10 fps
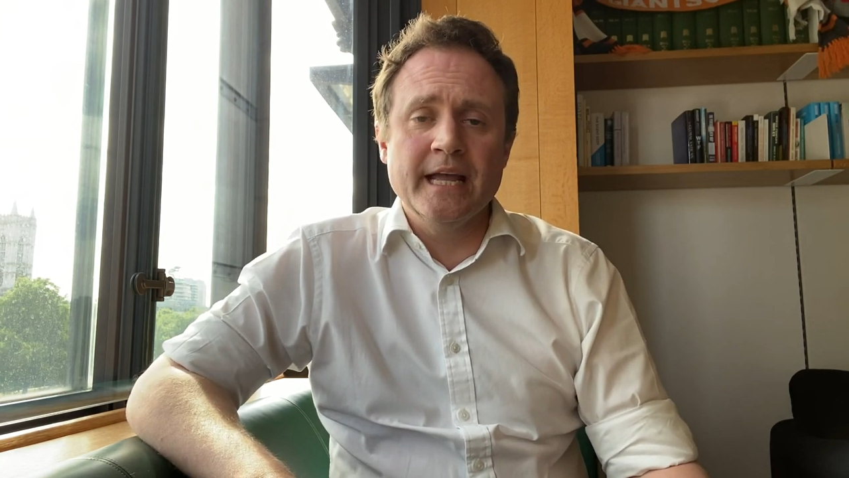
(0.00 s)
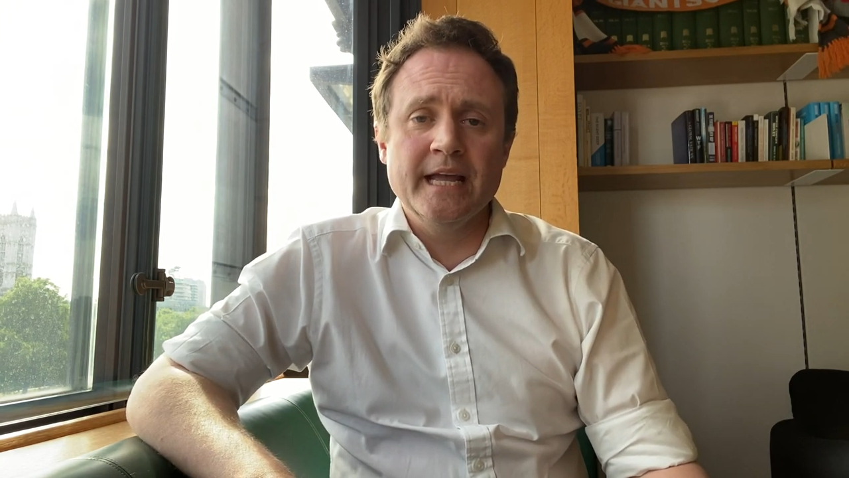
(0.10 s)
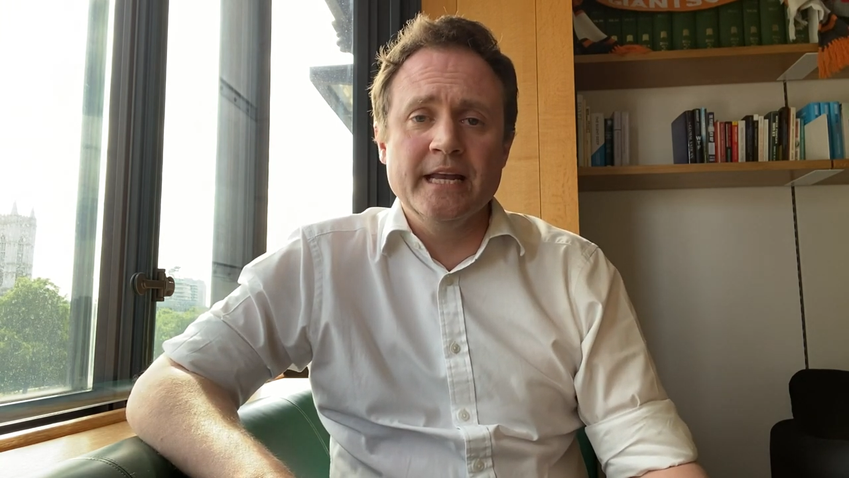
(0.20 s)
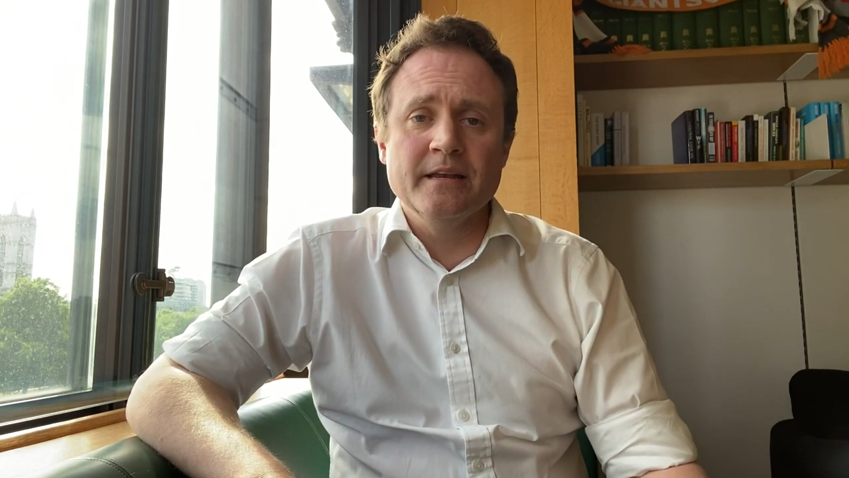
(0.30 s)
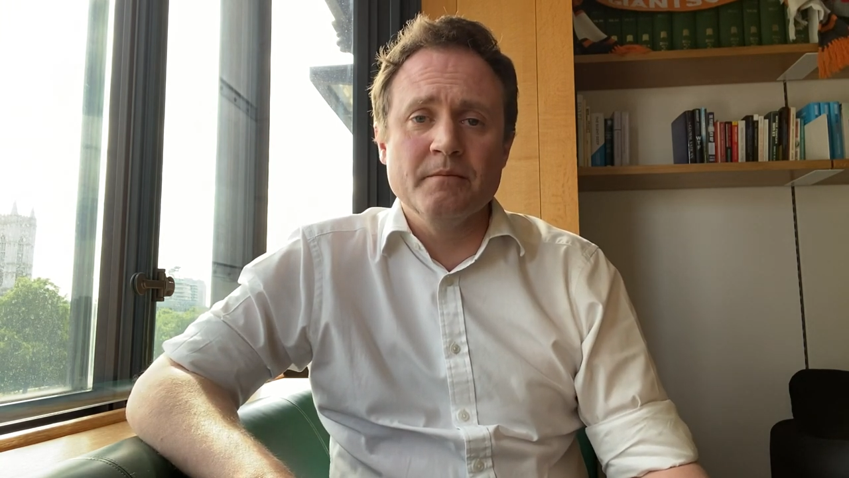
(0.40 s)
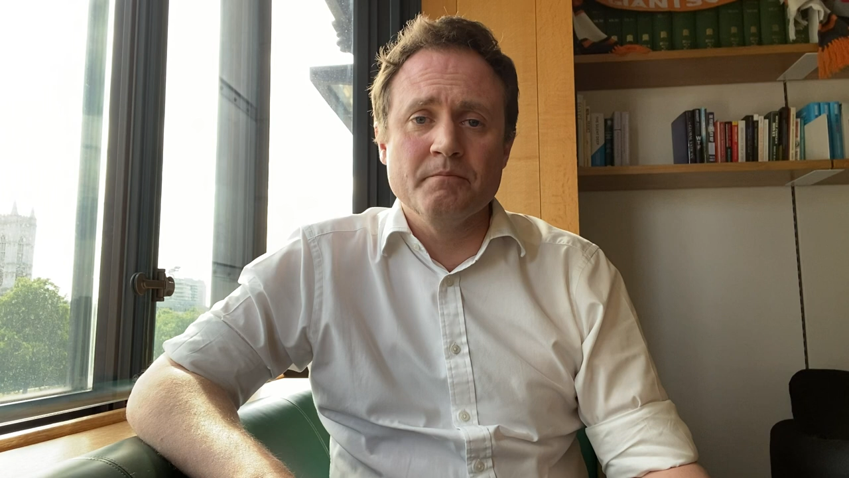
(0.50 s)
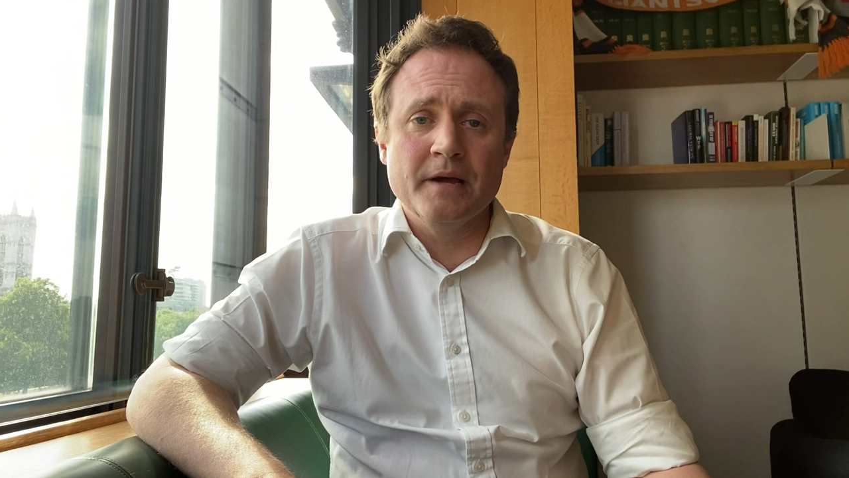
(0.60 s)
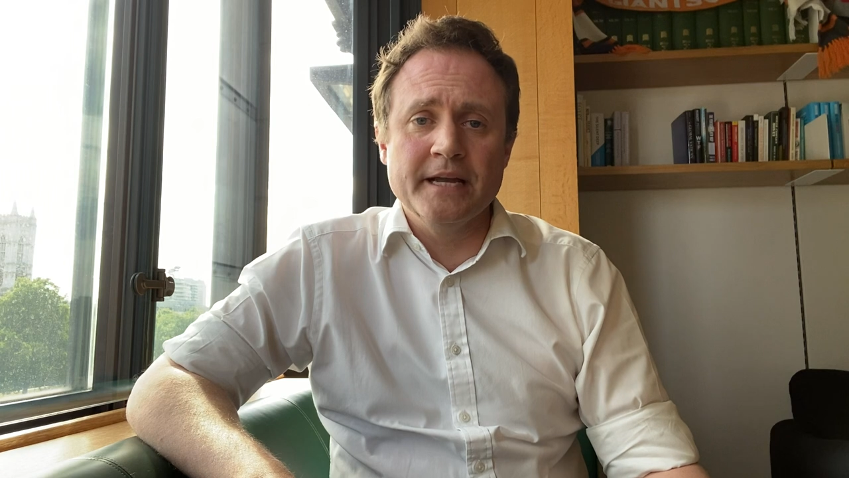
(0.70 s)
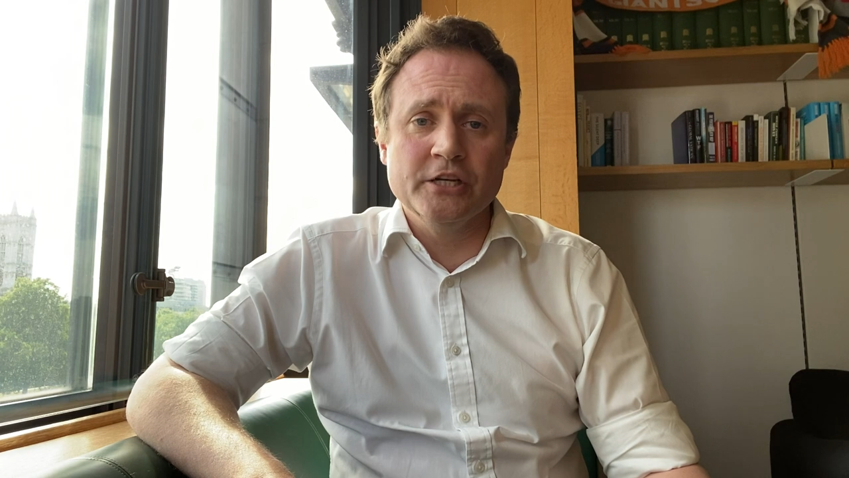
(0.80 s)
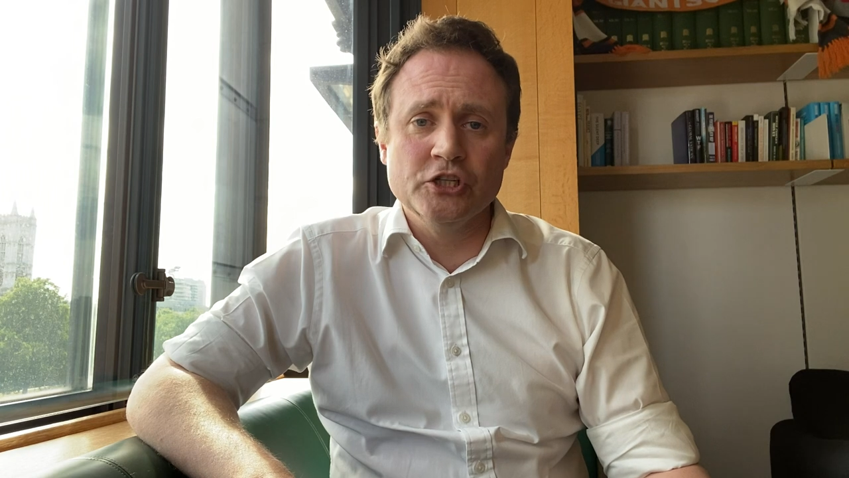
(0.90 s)
in
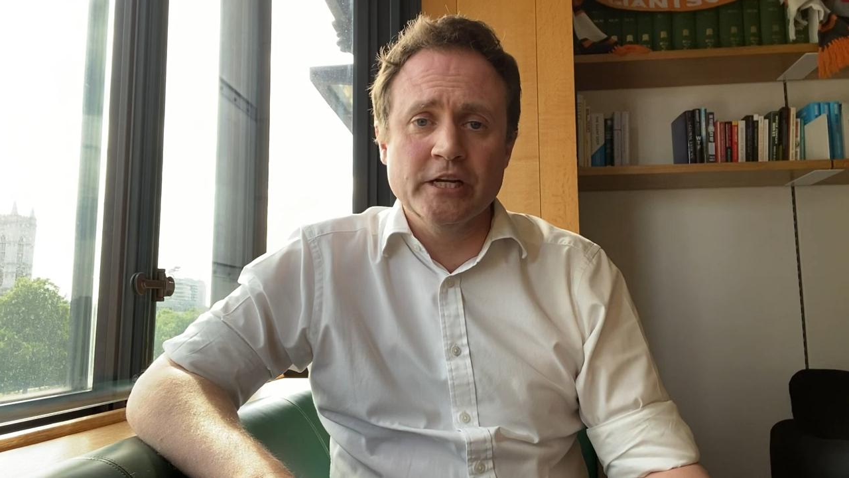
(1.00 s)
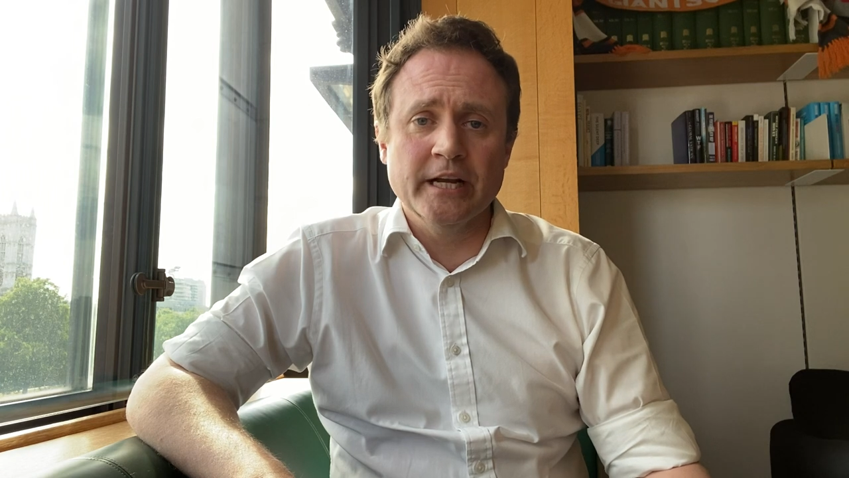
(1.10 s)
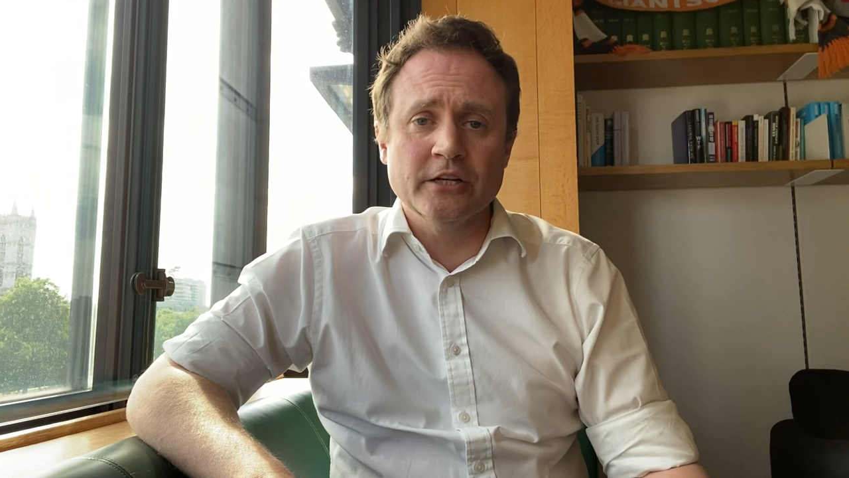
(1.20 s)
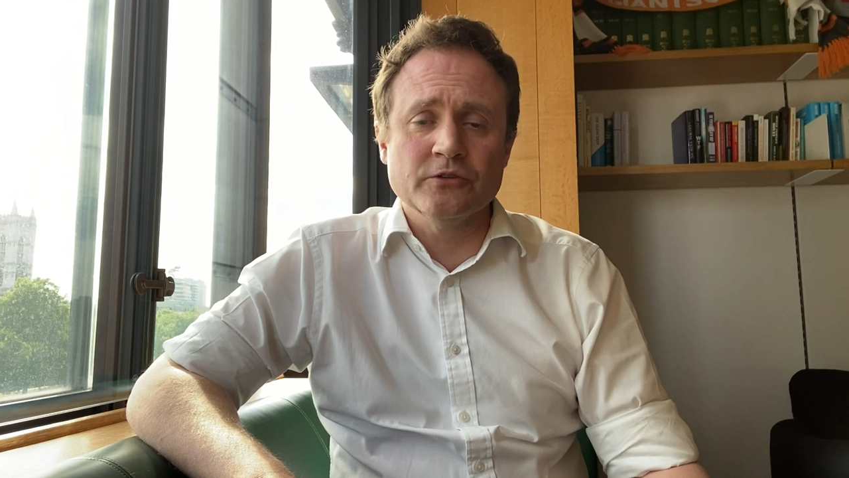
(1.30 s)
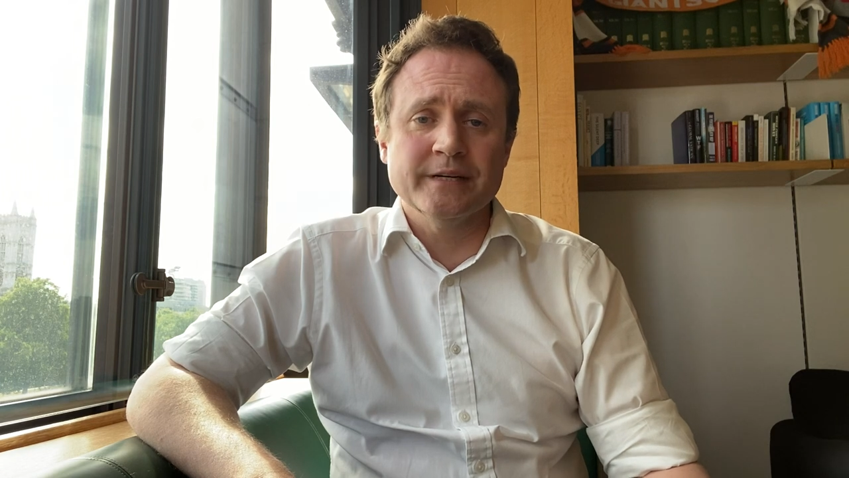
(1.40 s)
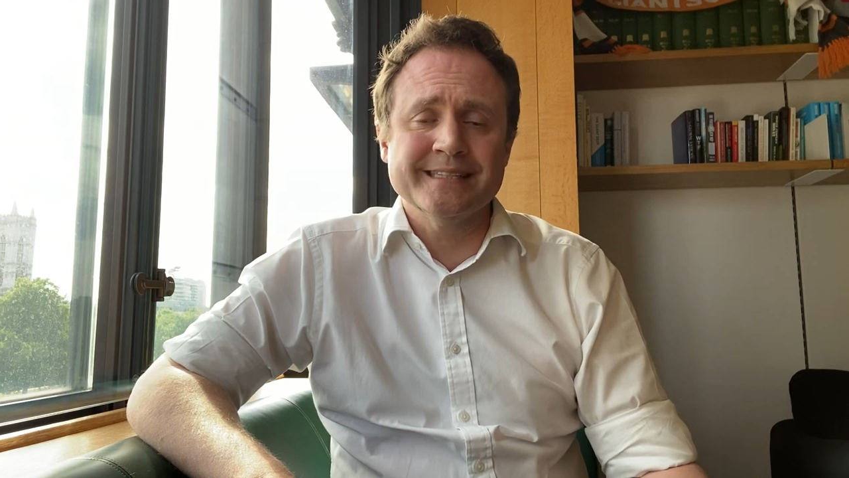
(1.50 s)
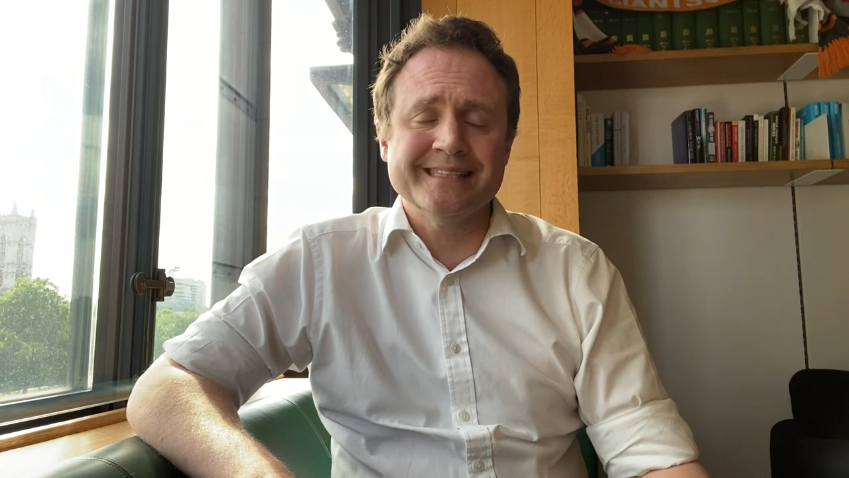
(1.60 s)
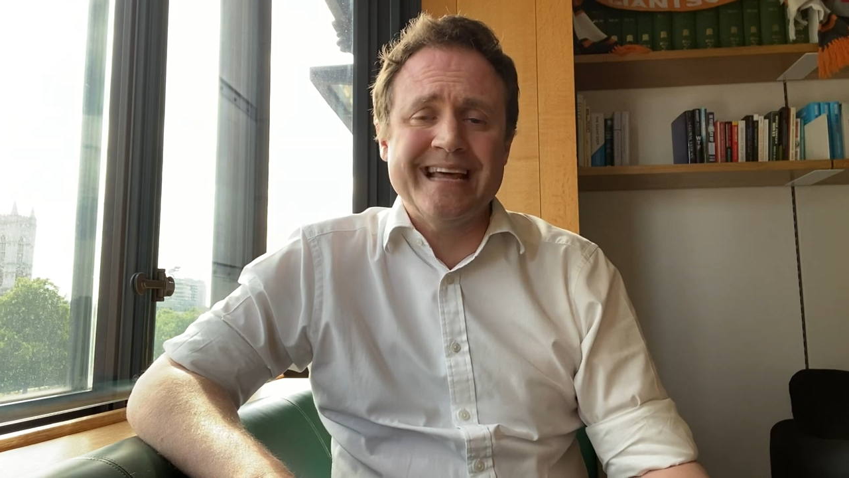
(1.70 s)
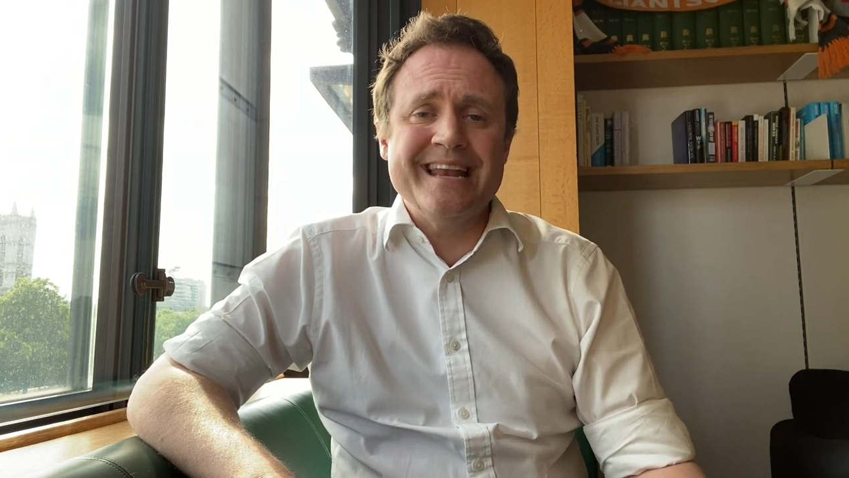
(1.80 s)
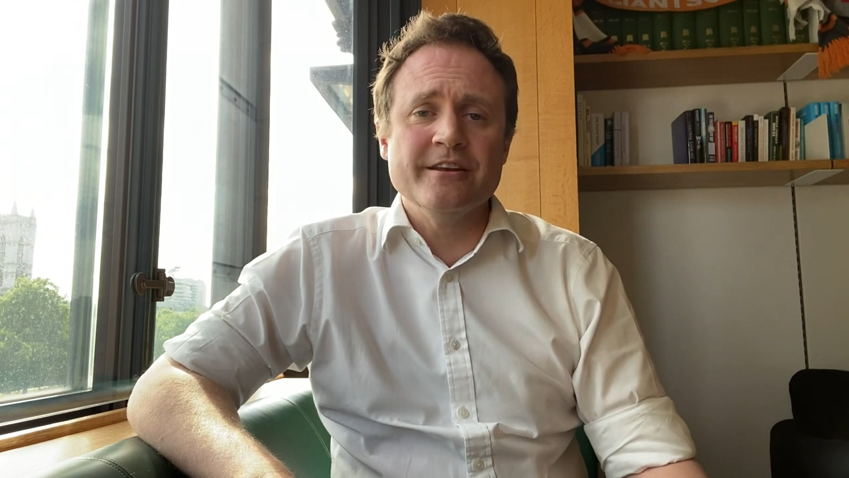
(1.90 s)
Beijing to
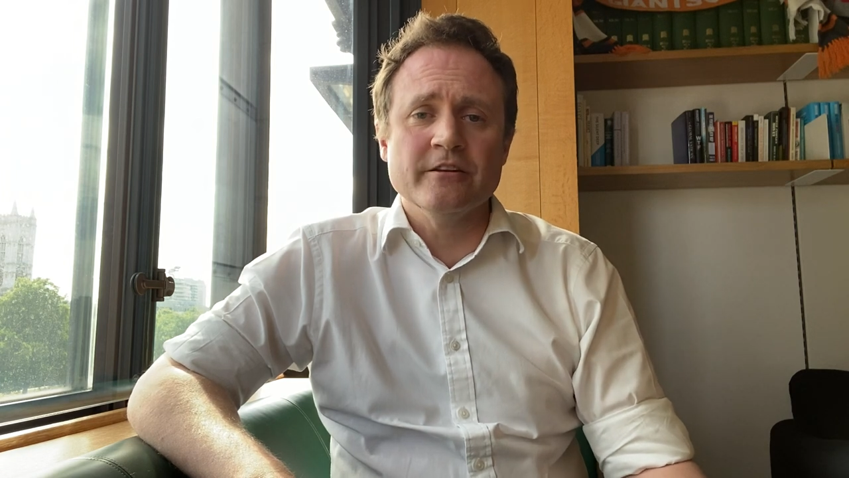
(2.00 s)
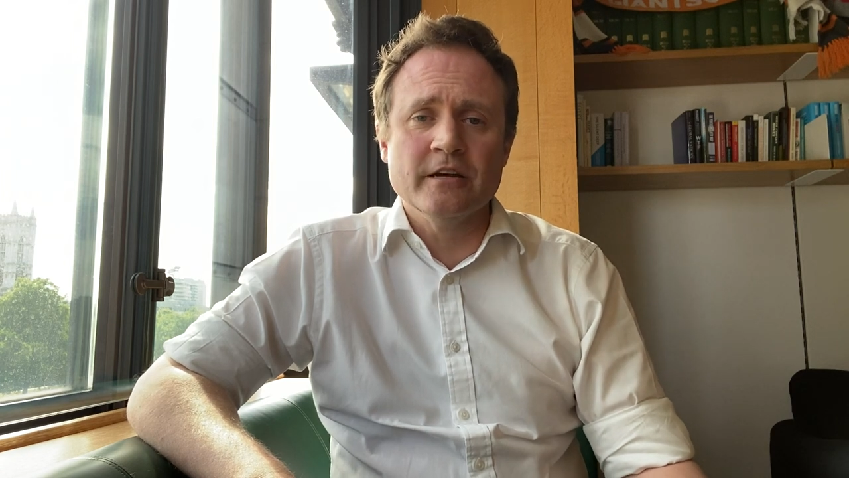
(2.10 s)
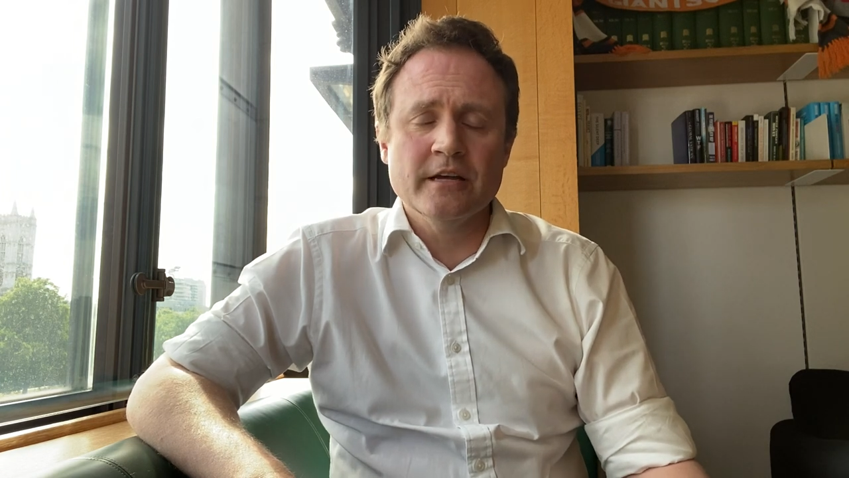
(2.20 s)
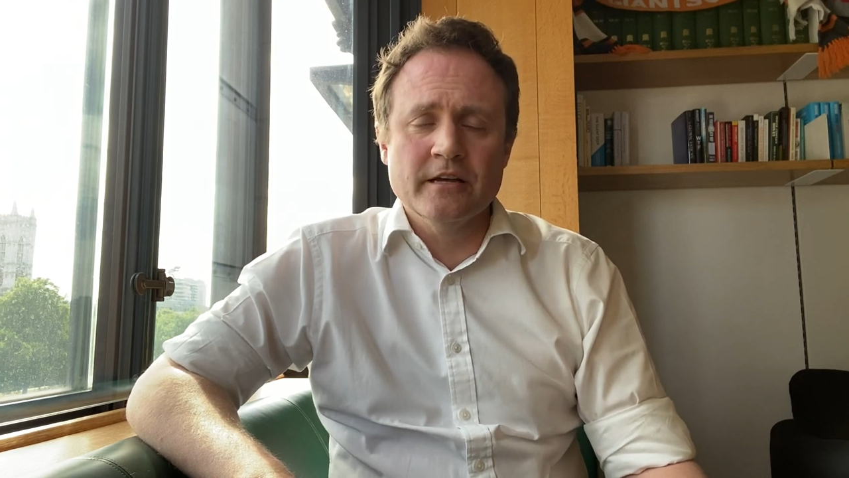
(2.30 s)
extend